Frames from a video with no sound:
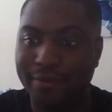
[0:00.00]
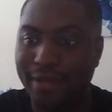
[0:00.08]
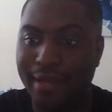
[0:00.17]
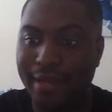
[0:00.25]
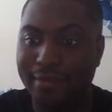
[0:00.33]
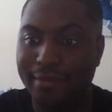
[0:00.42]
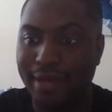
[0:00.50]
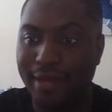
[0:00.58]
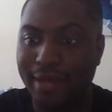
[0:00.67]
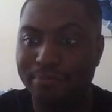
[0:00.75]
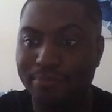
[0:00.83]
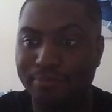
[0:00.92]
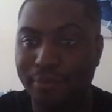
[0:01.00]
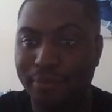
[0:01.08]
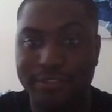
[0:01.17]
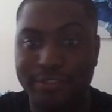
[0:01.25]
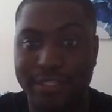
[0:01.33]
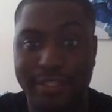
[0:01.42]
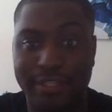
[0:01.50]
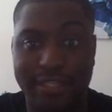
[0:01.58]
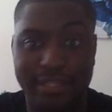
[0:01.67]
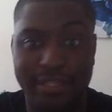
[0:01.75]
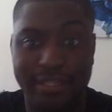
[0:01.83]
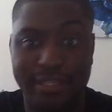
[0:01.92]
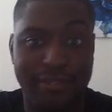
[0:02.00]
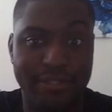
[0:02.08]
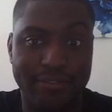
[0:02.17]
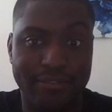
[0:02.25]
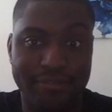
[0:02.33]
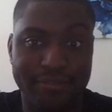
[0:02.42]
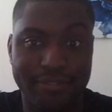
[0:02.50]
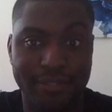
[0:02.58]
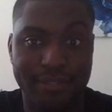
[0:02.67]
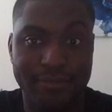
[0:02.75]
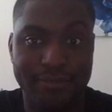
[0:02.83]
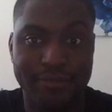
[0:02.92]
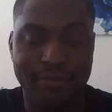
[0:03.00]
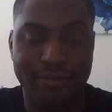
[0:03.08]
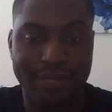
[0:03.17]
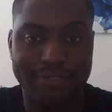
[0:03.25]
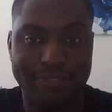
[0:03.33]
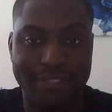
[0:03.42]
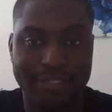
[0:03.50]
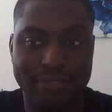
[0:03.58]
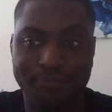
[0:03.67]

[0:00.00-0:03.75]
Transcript: and I personally think he can do it. So we'll have to see.